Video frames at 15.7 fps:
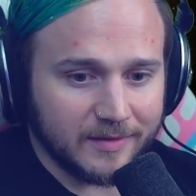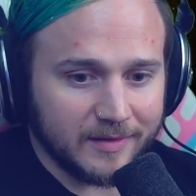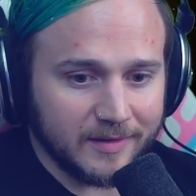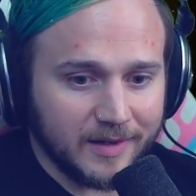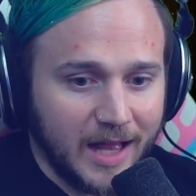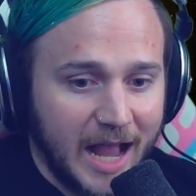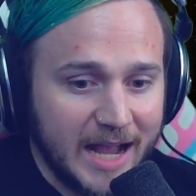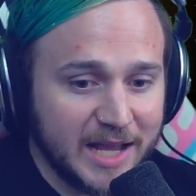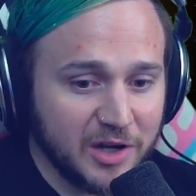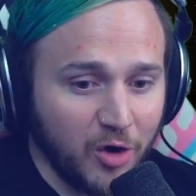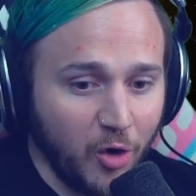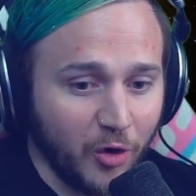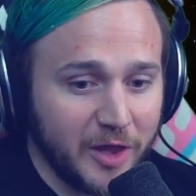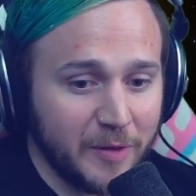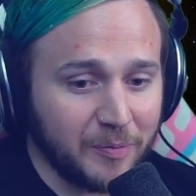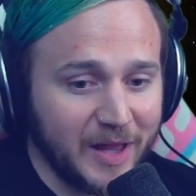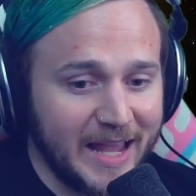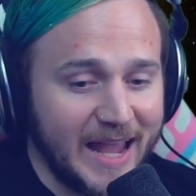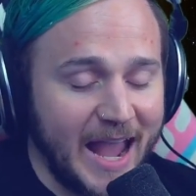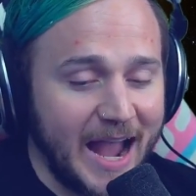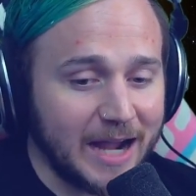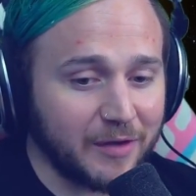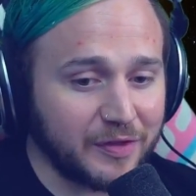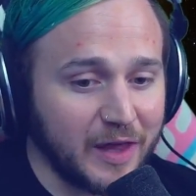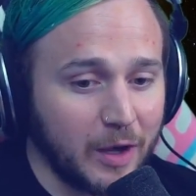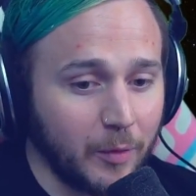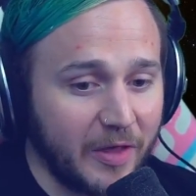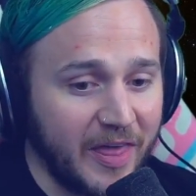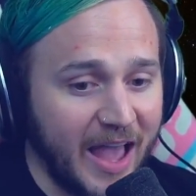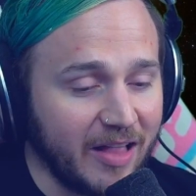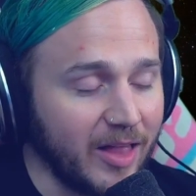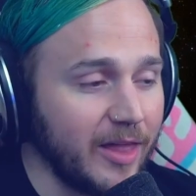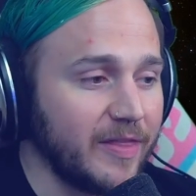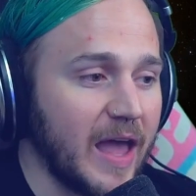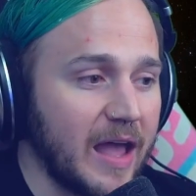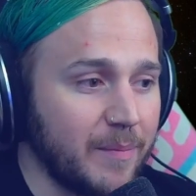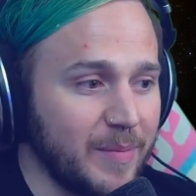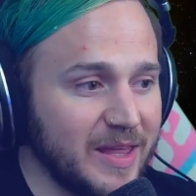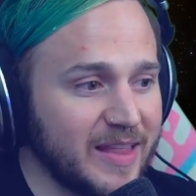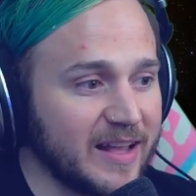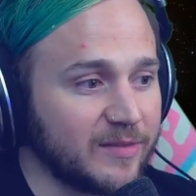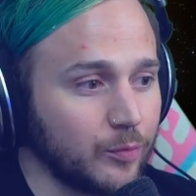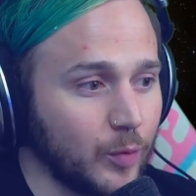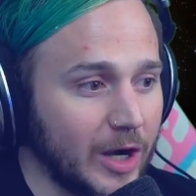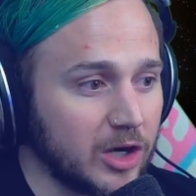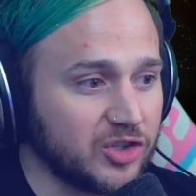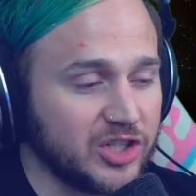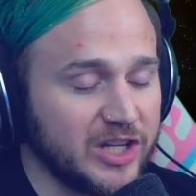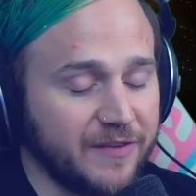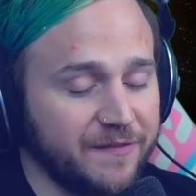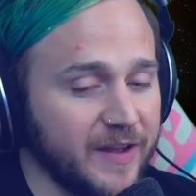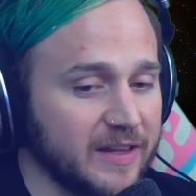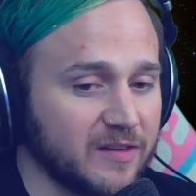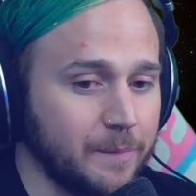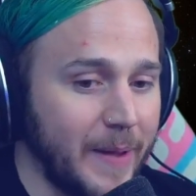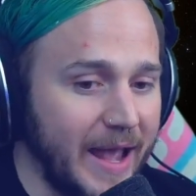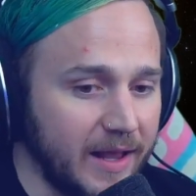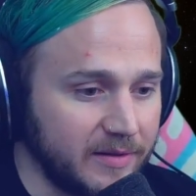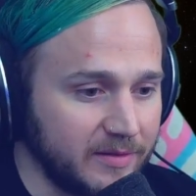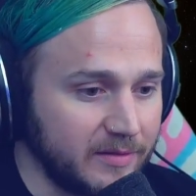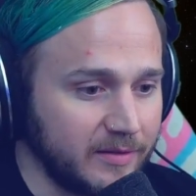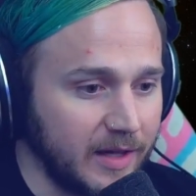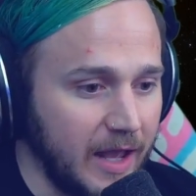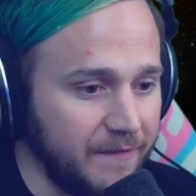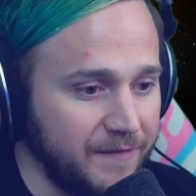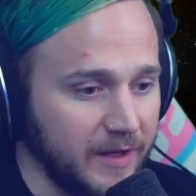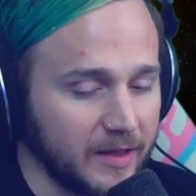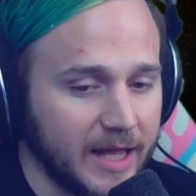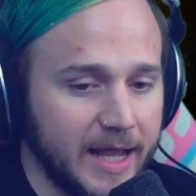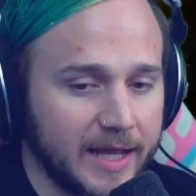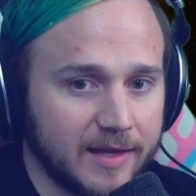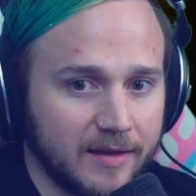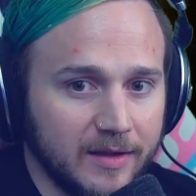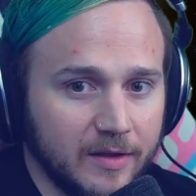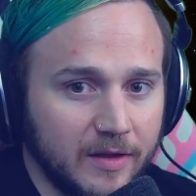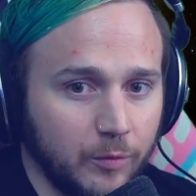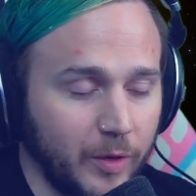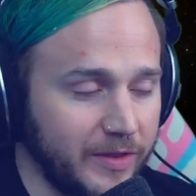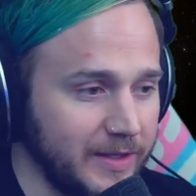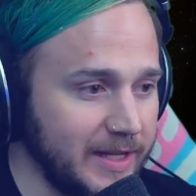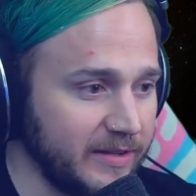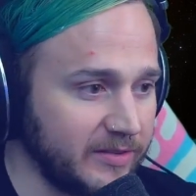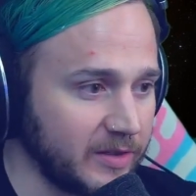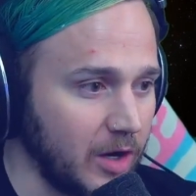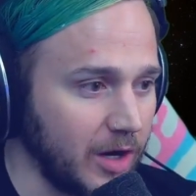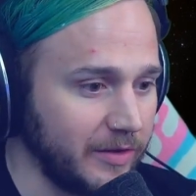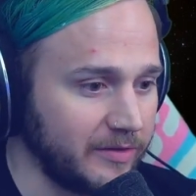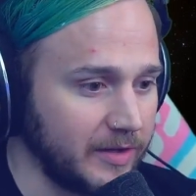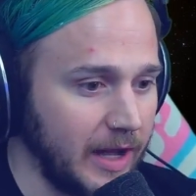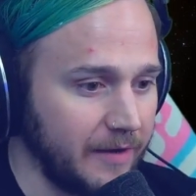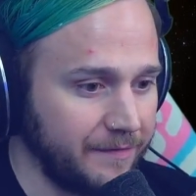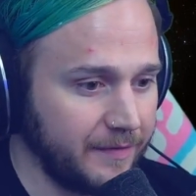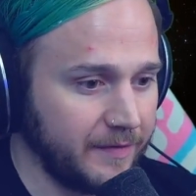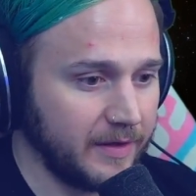I can only play Agatha with Hela. I mean, that's where she fits best, I feel like, with discard stuff.